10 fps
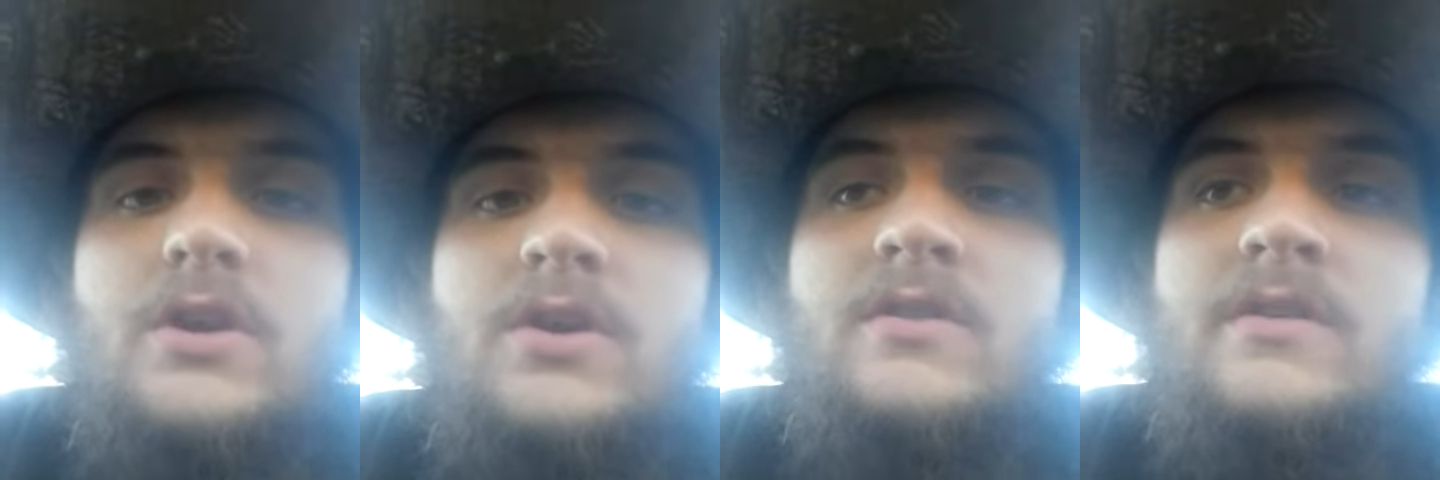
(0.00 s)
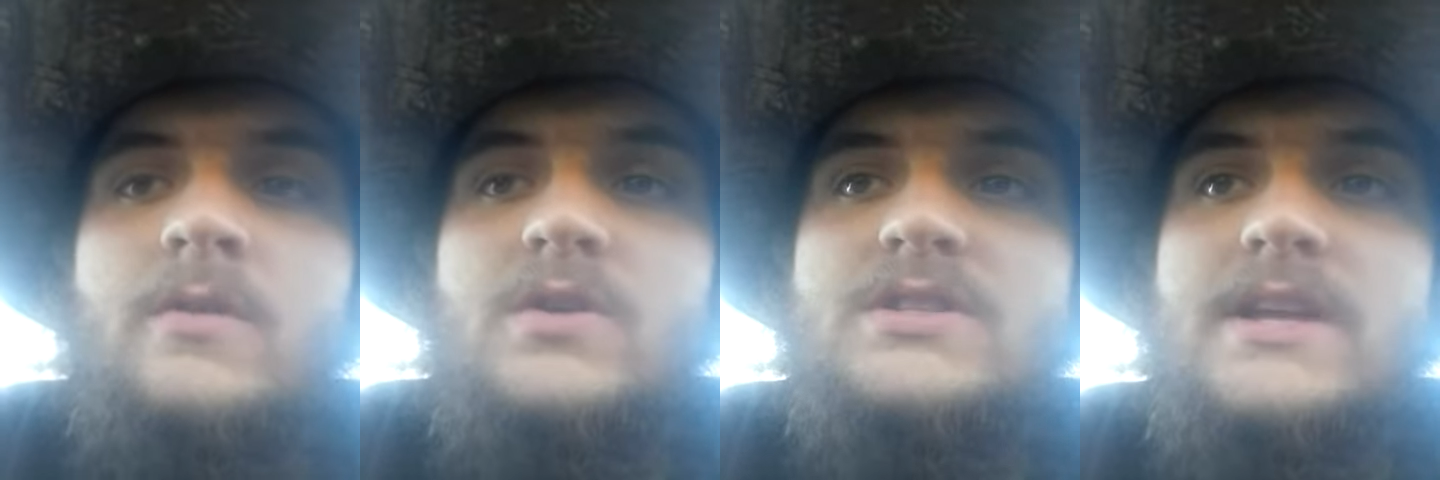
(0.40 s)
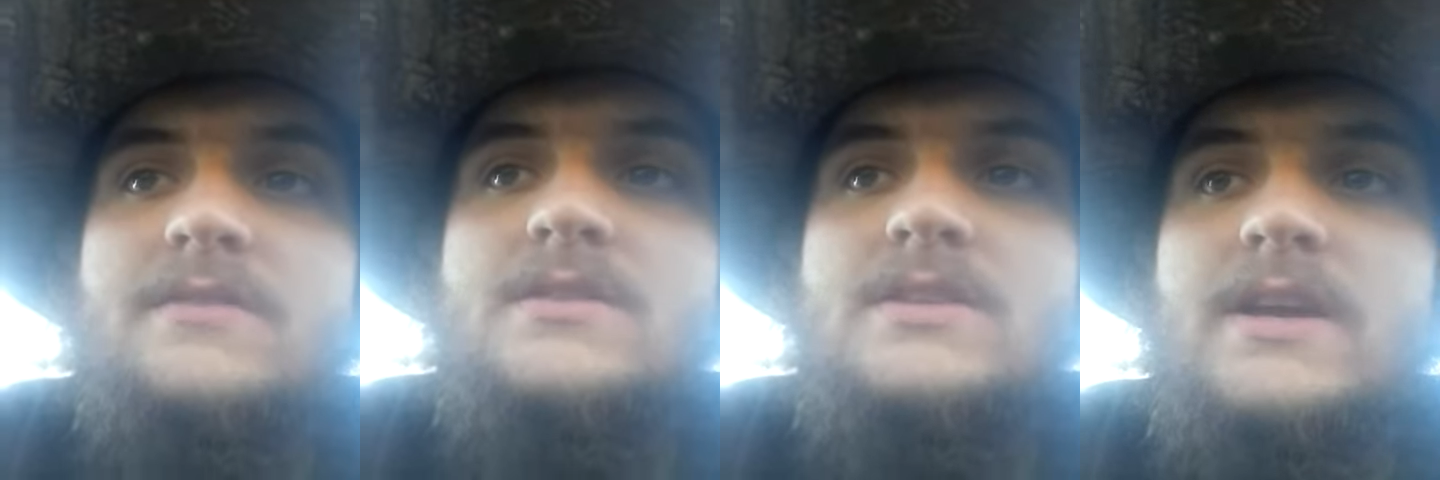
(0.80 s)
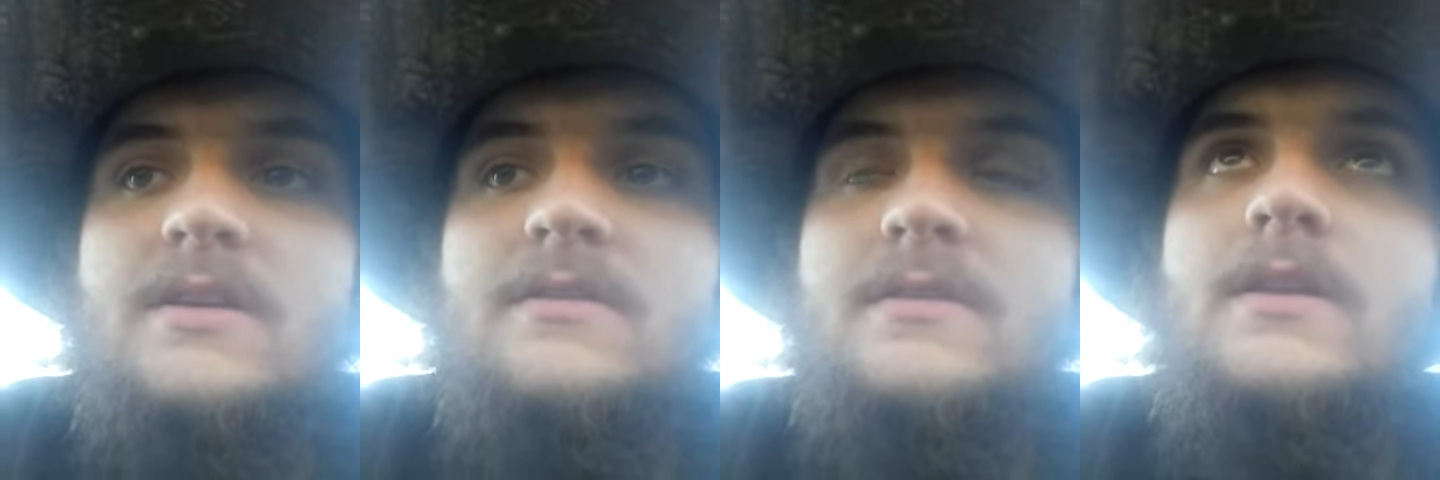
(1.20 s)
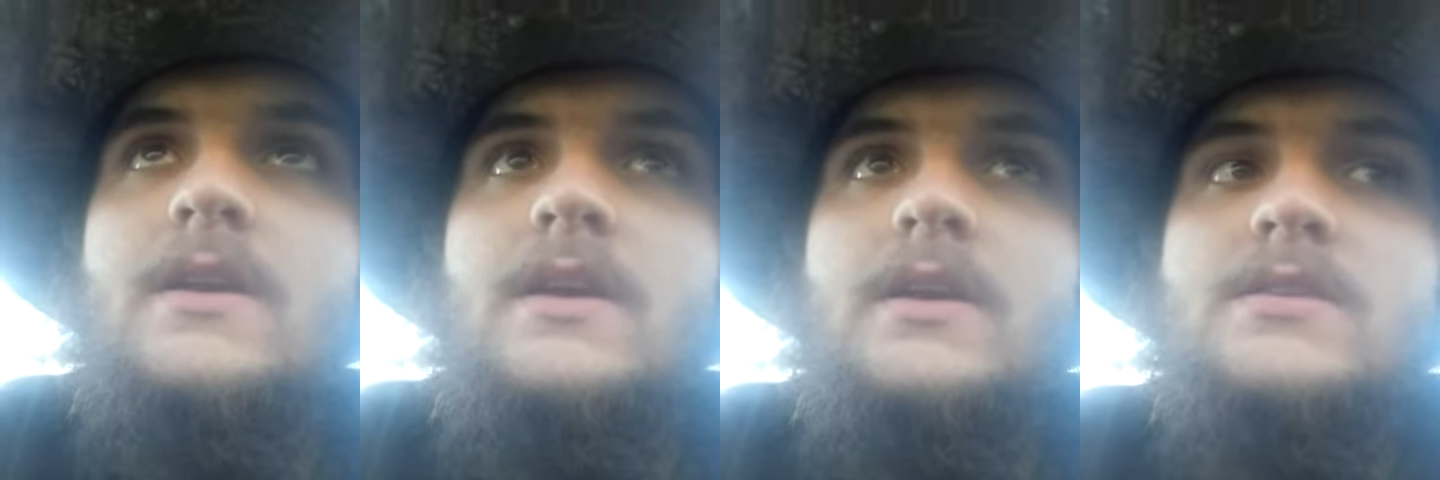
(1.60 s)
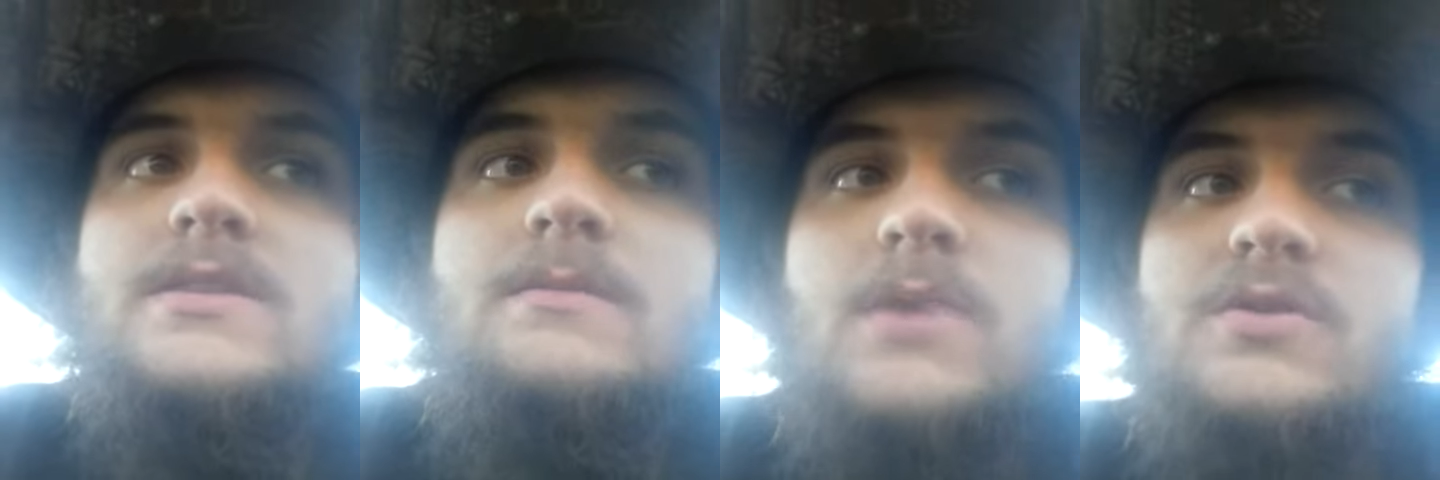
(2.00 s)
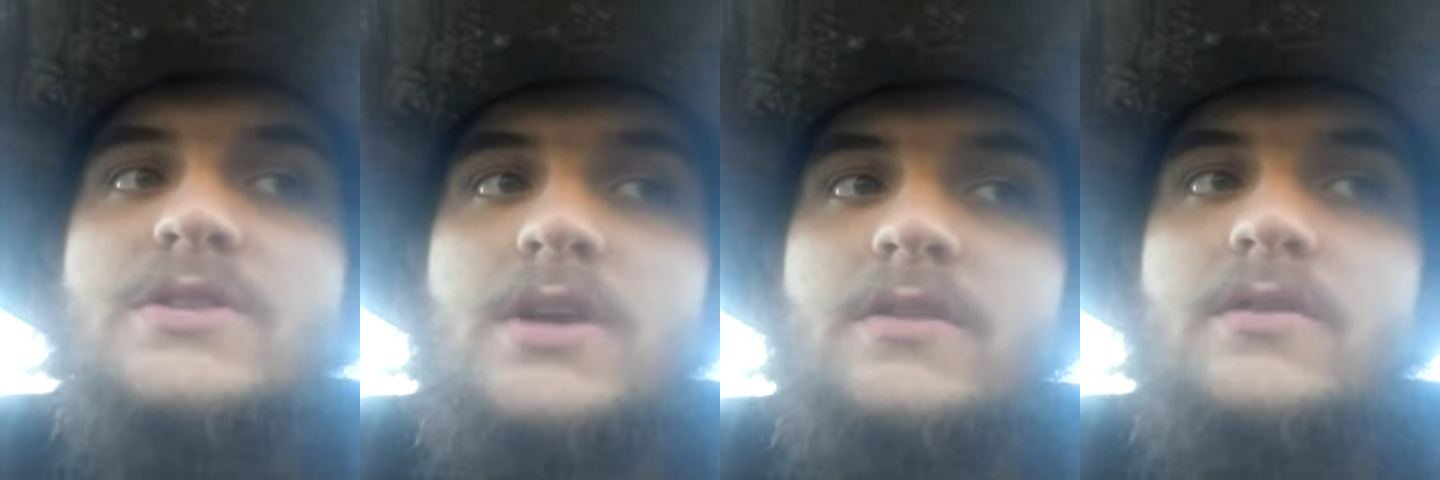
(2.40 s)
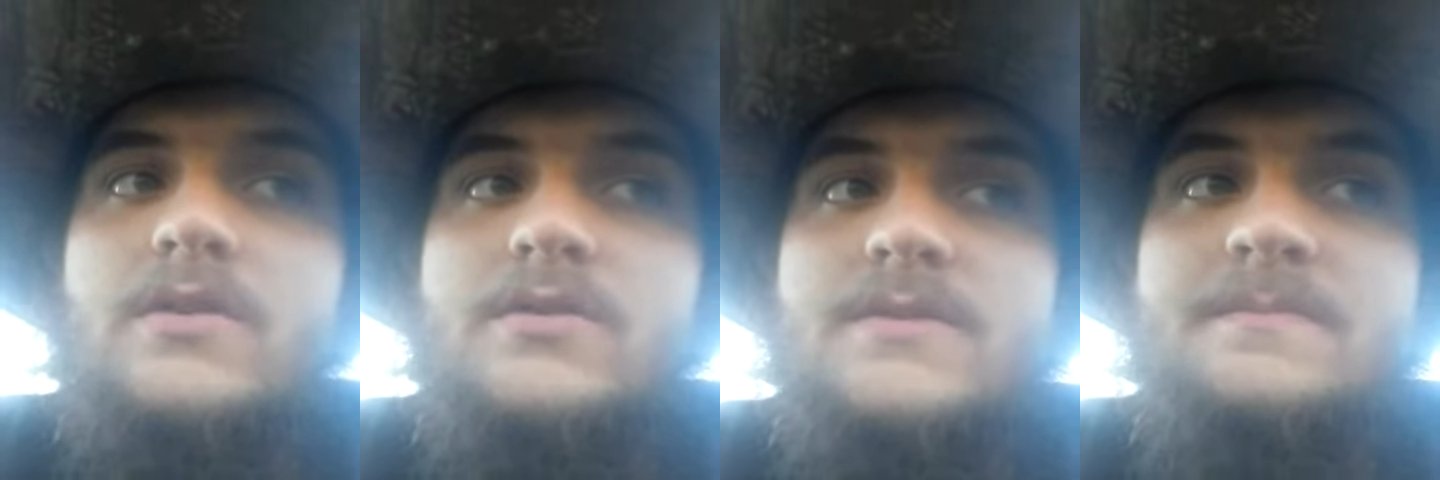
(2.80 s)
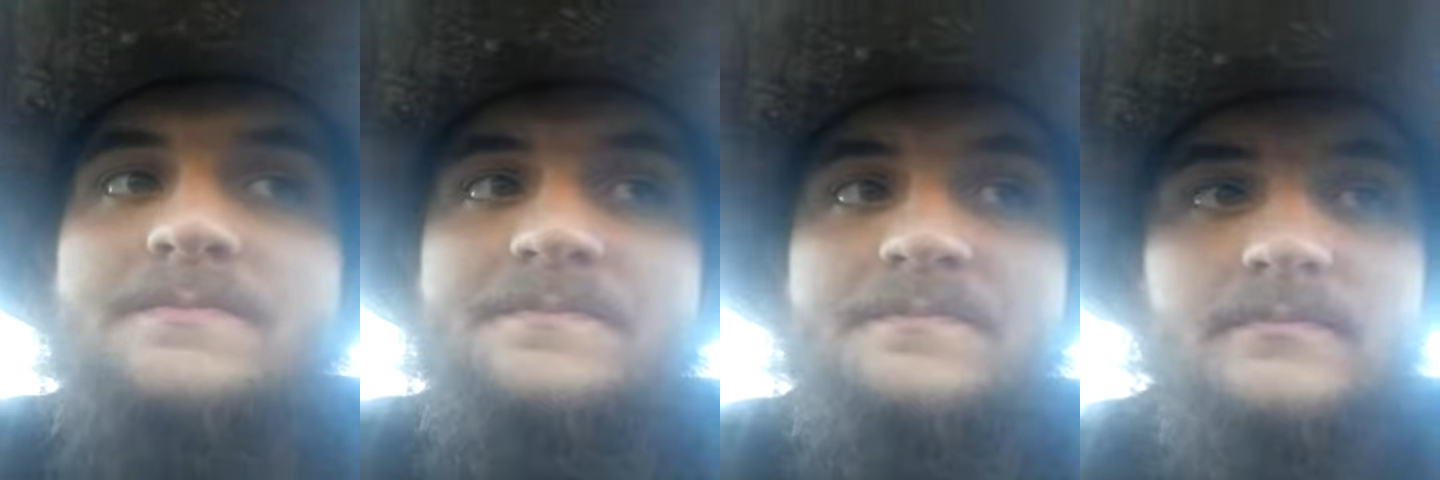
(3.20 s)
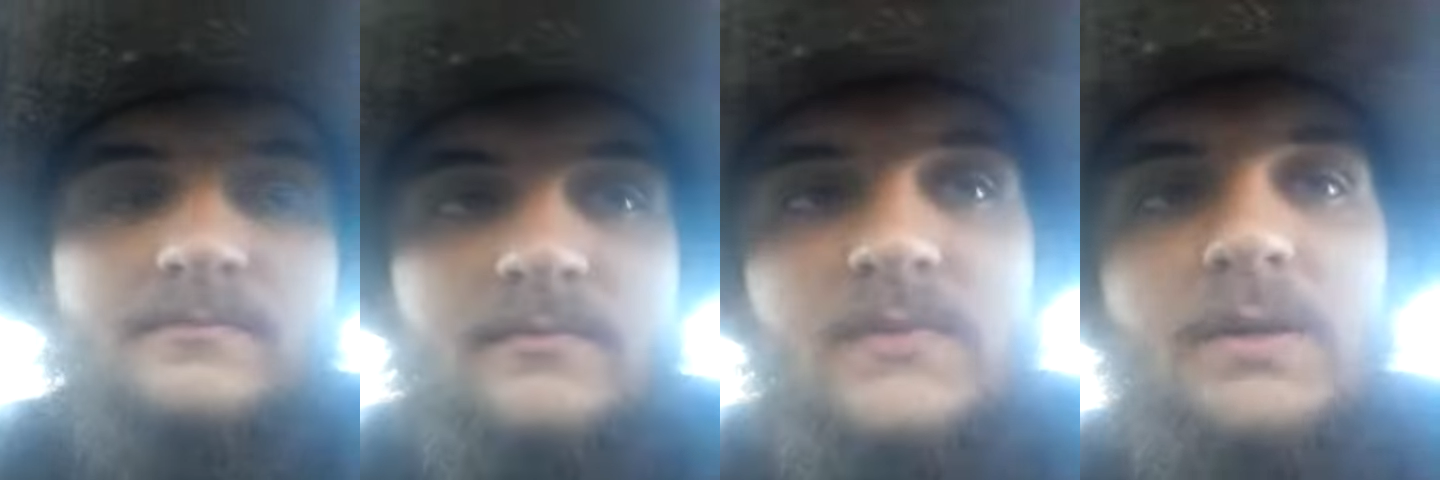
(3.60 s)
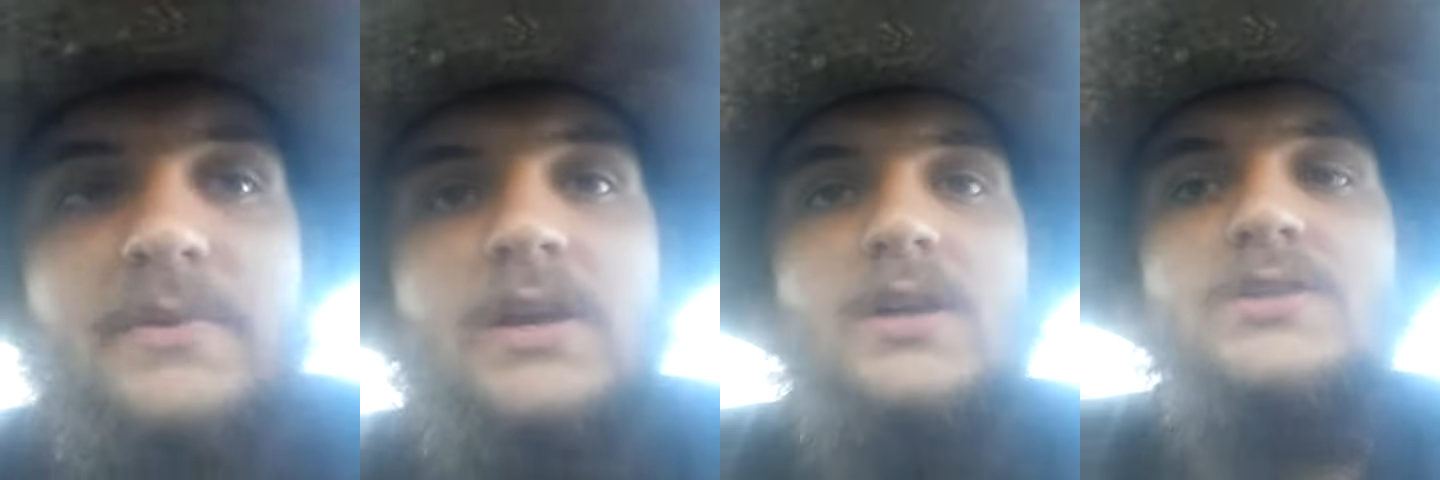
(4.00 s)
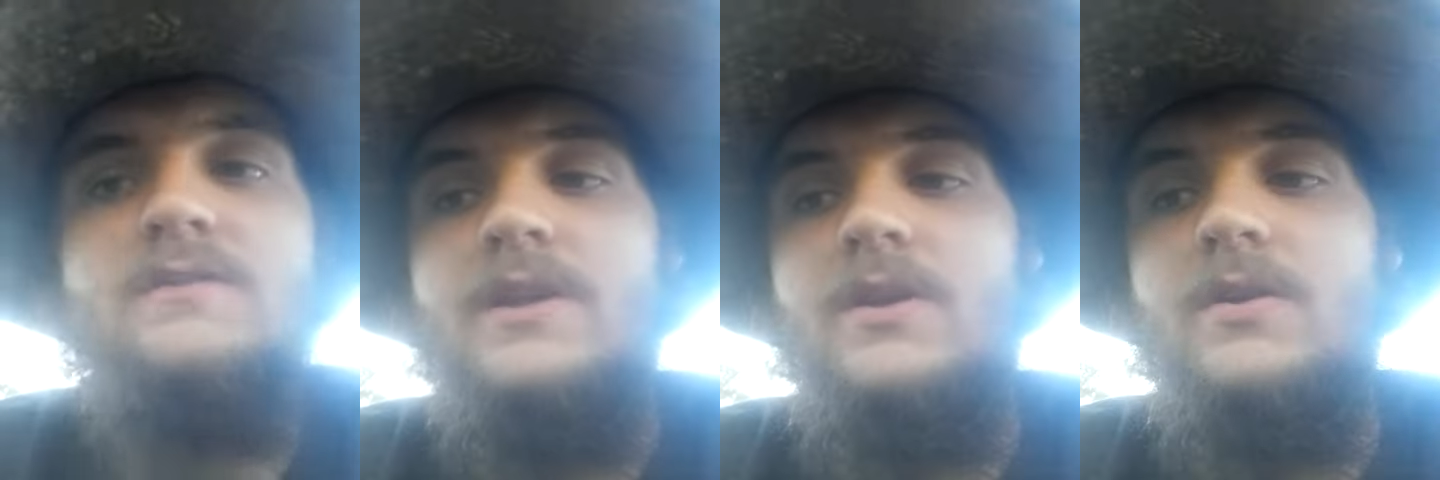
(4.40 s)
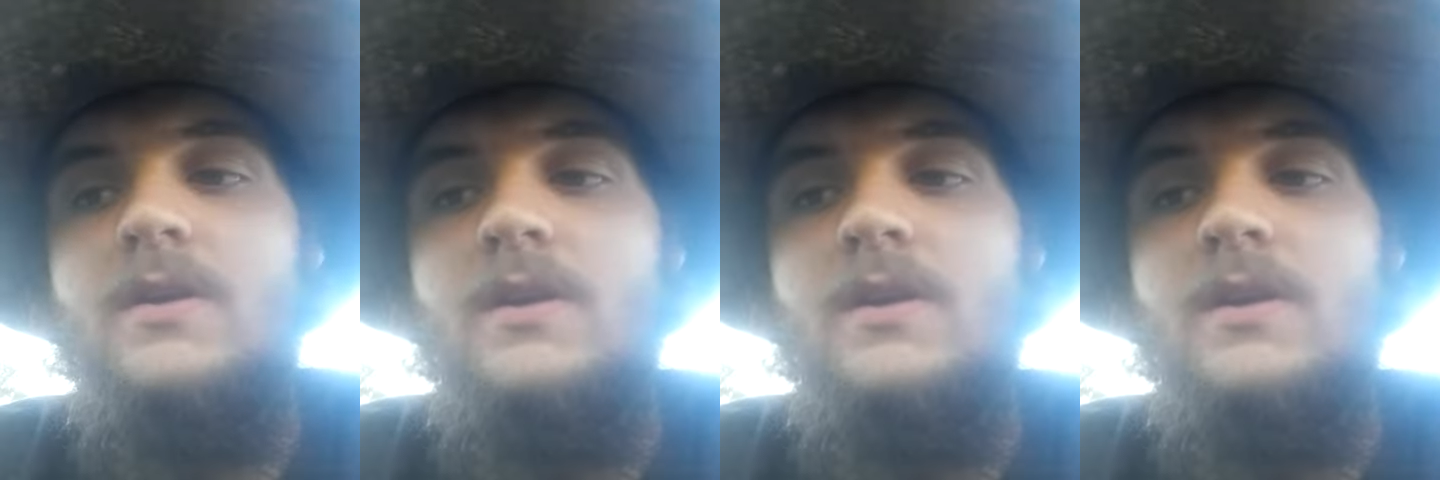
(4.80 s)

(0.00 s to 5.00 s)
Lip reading: harder than it was down south. See, most Southerners, because of their